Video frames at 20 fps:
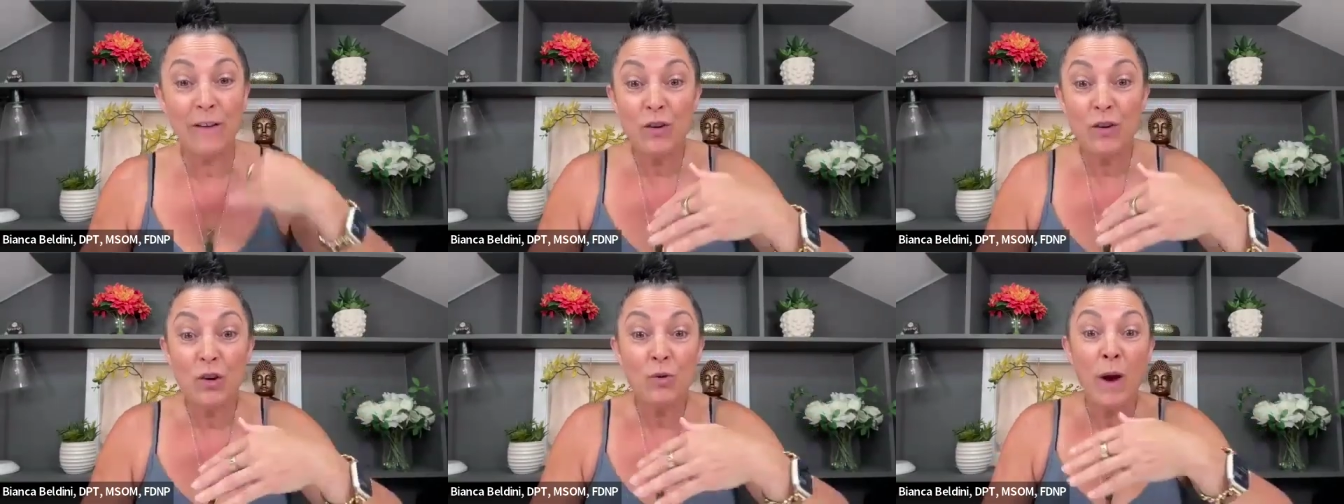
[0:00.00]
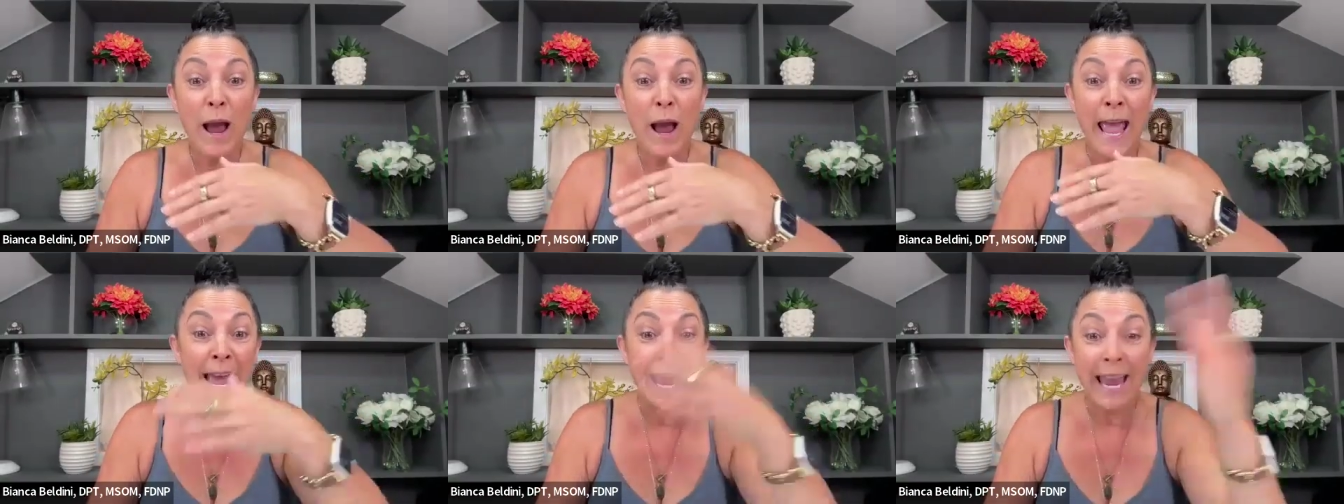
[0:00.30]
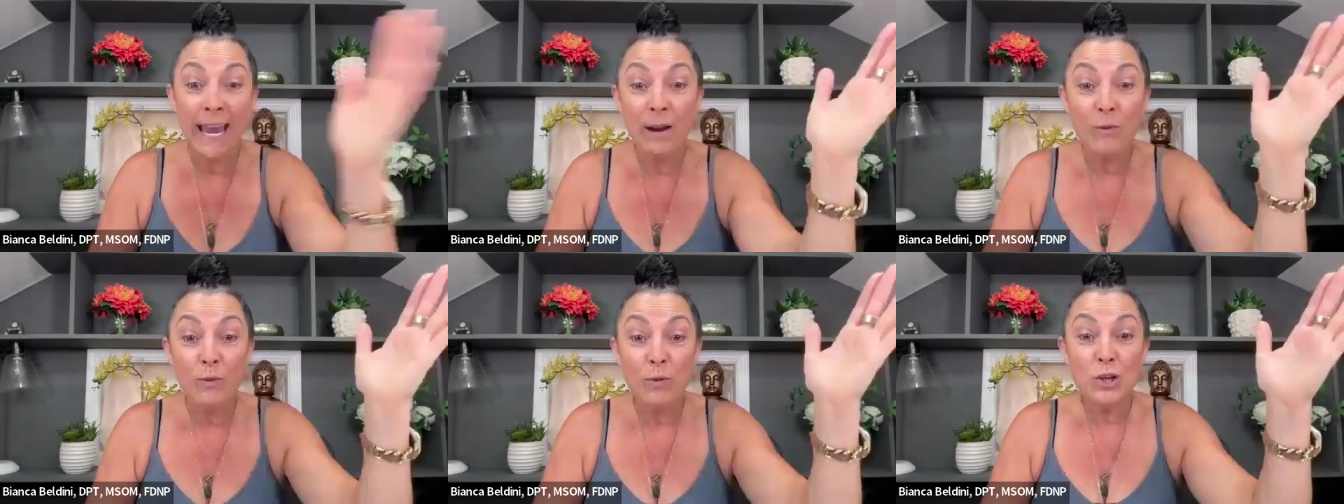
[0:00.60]
If you
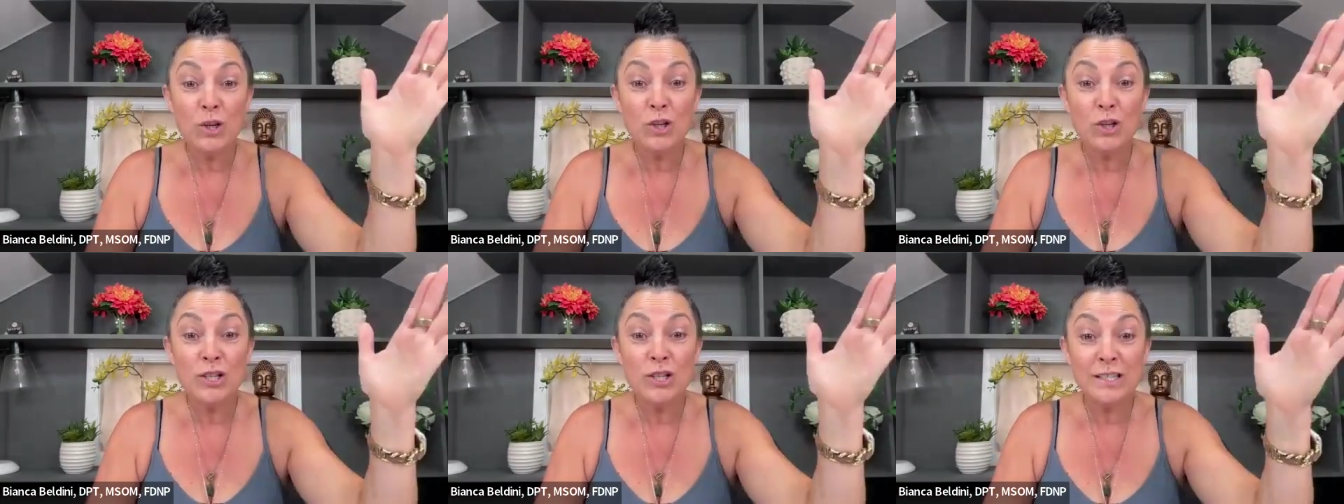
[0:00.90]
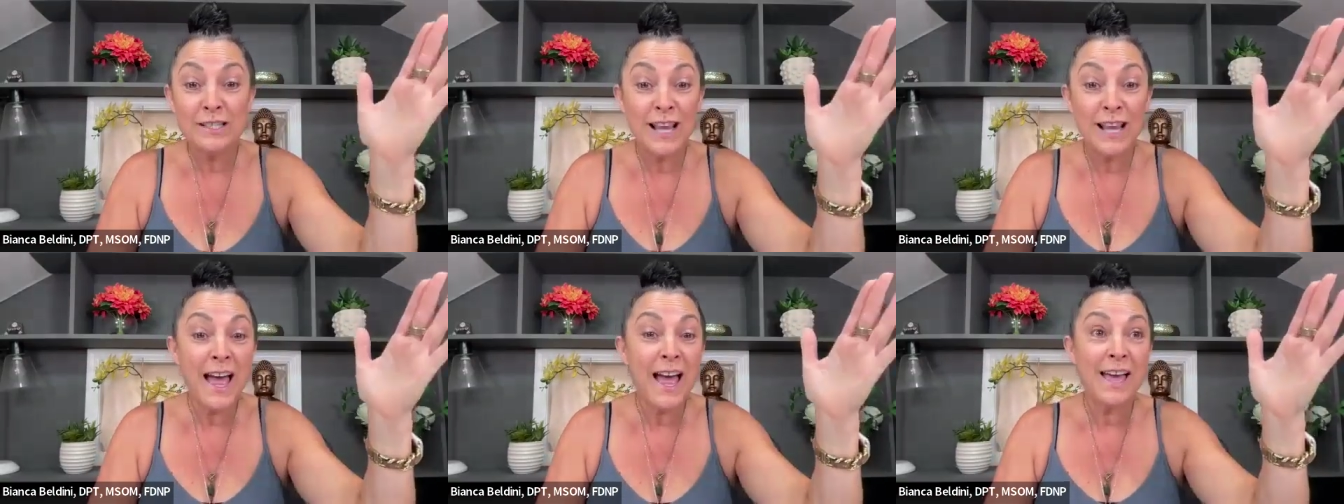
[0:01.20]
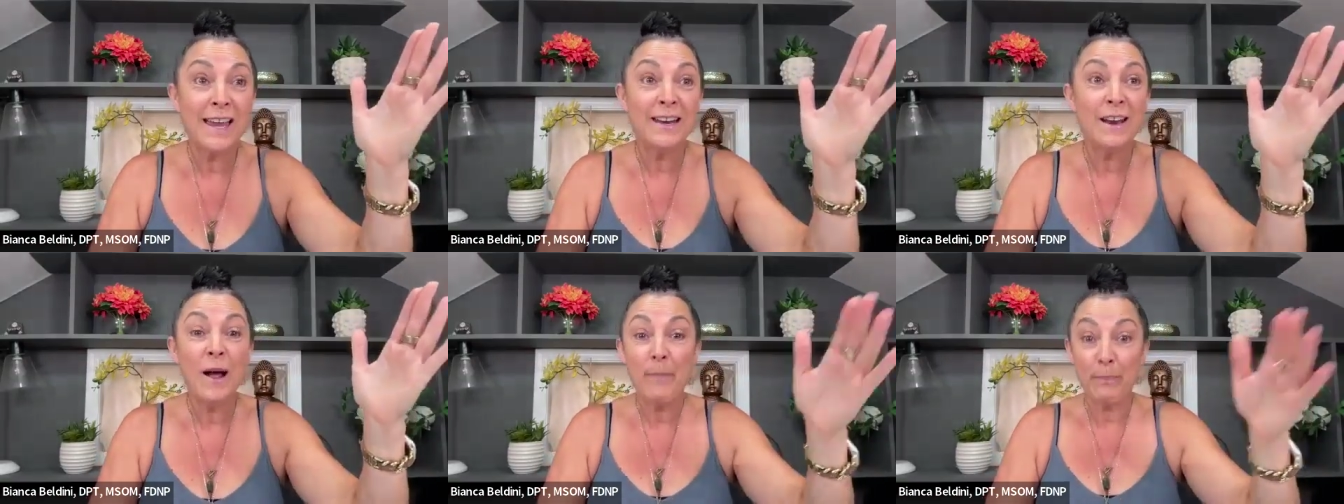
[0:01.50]
hate what you just
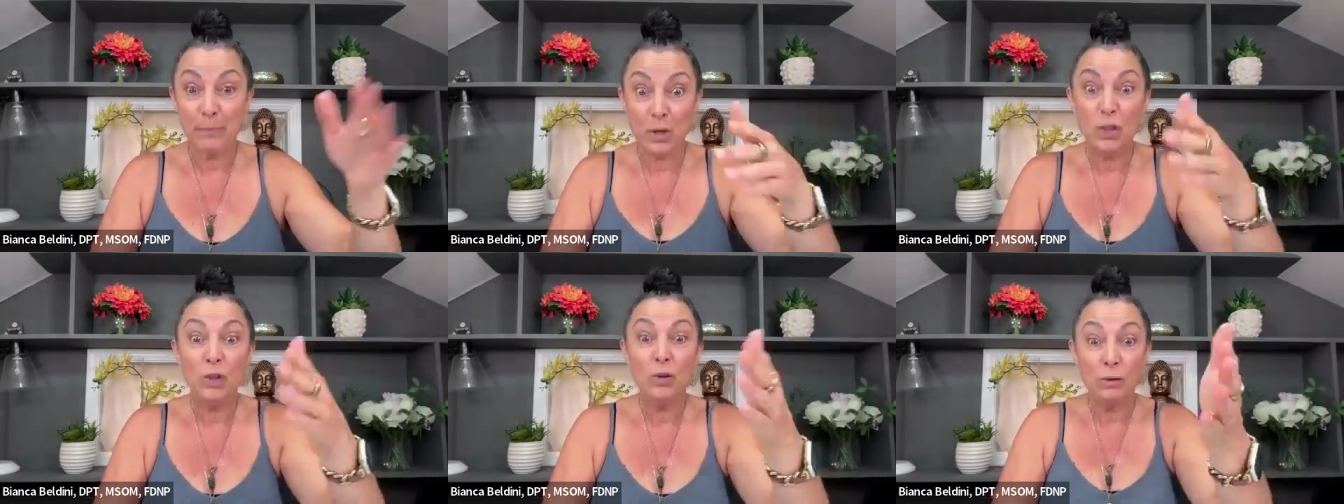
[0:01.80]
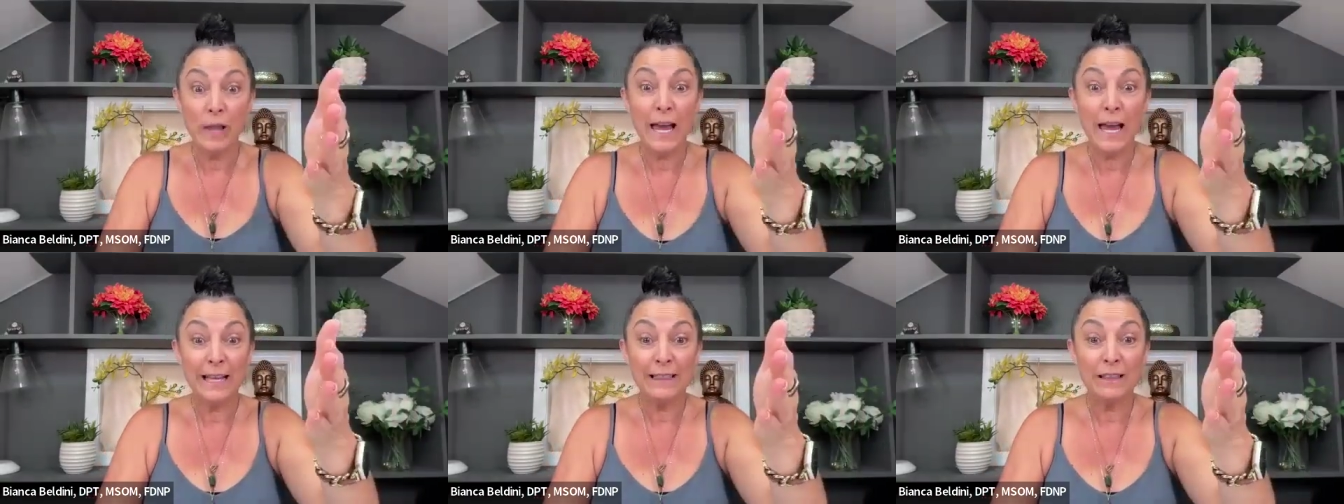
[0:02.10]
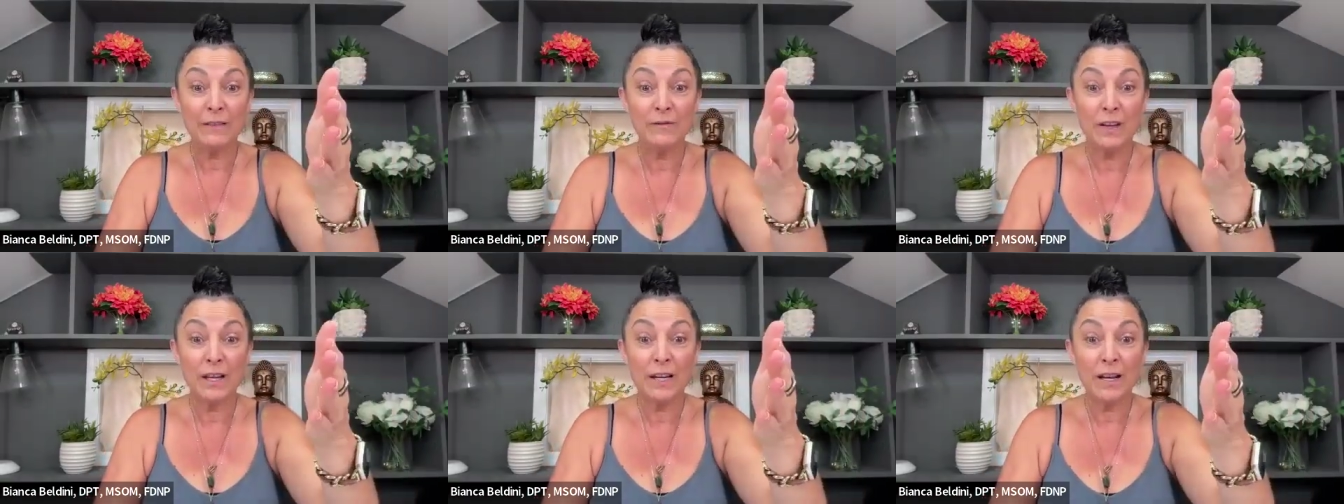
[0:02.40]
said, but you
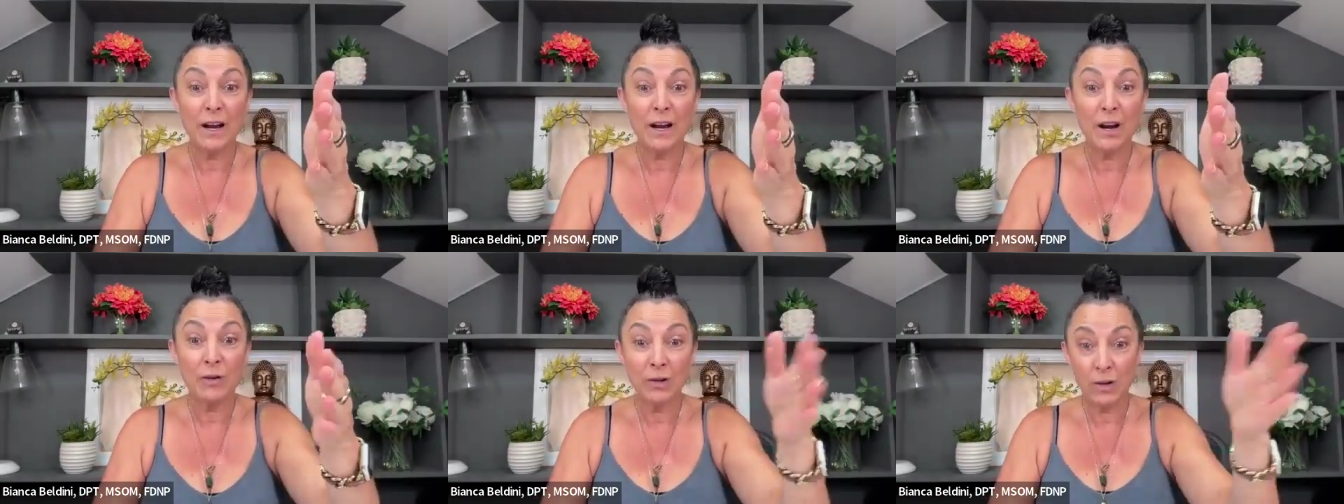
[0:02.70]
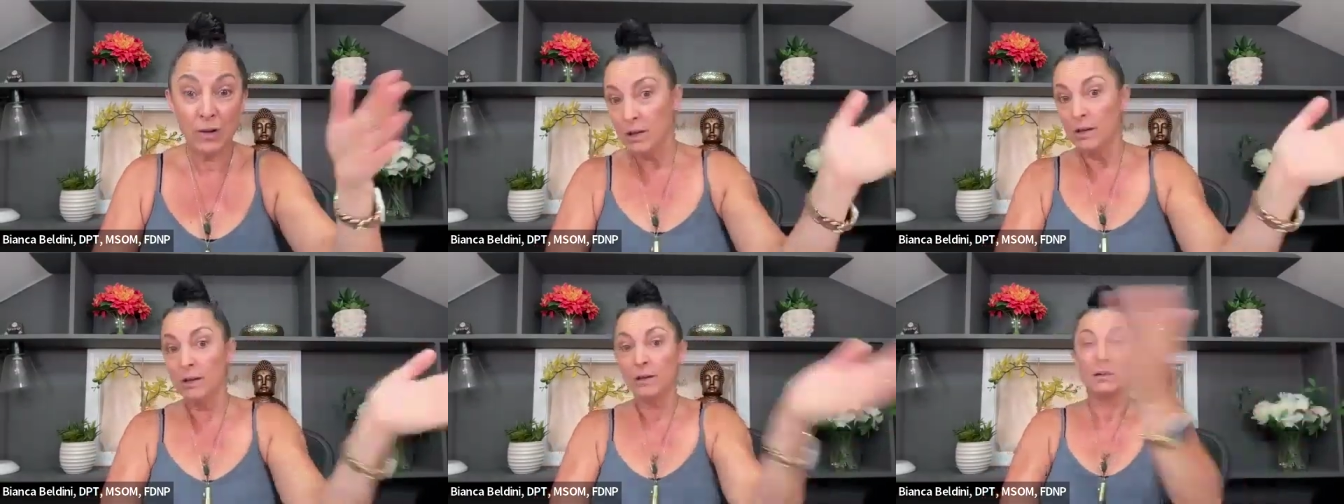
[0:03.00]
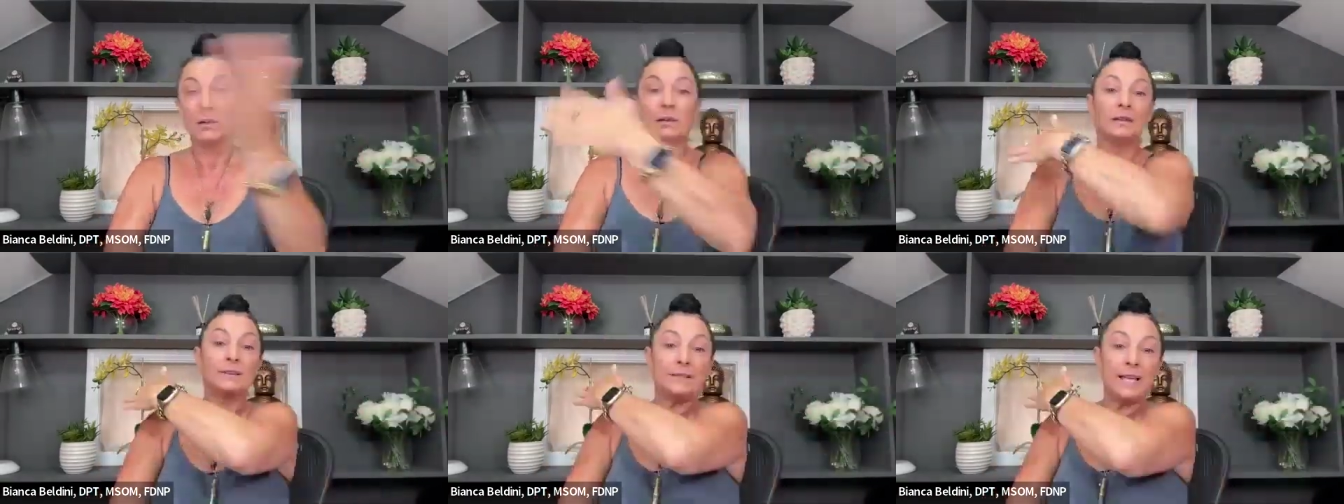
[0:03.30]
like the video,
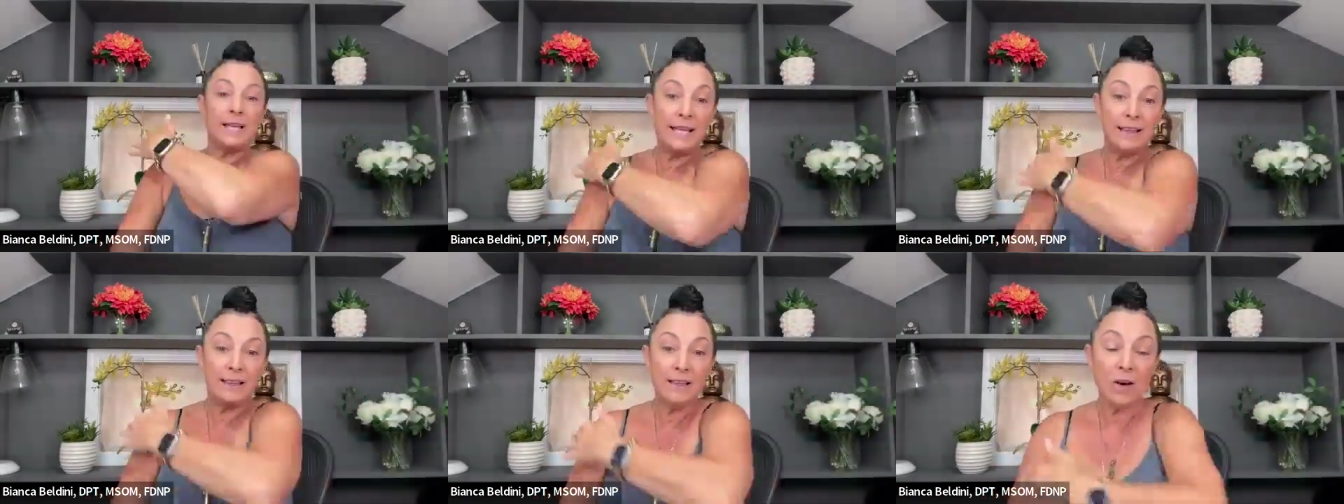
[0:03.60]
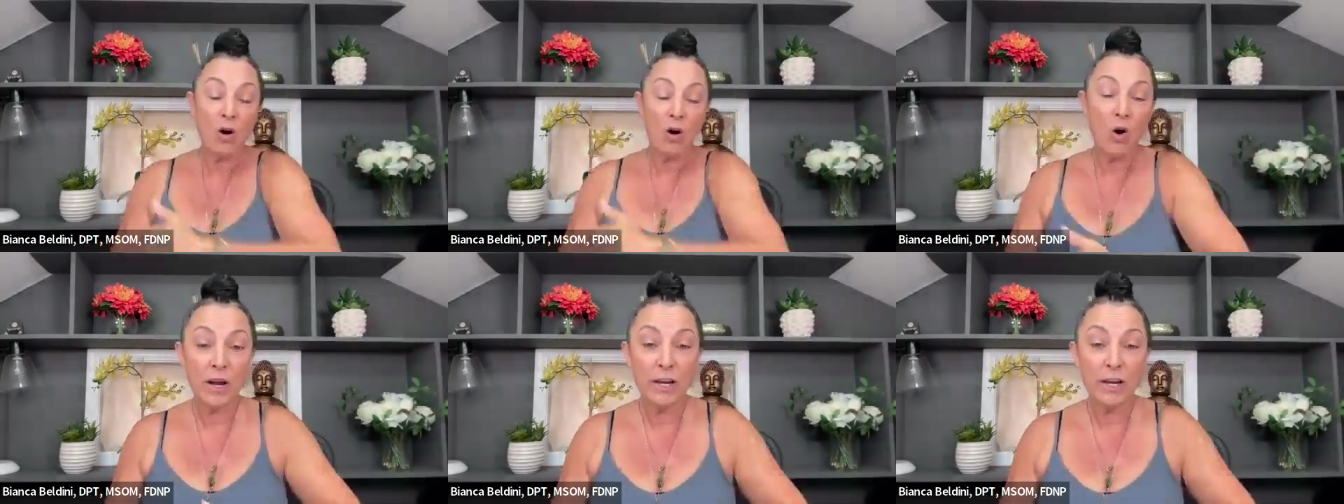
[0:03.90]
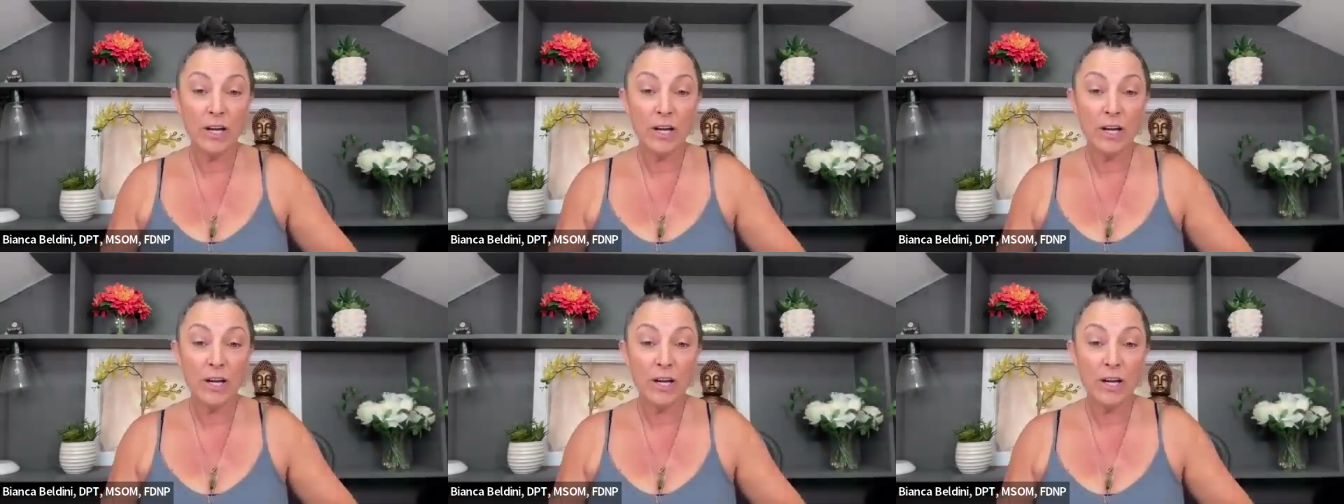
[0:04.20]
take the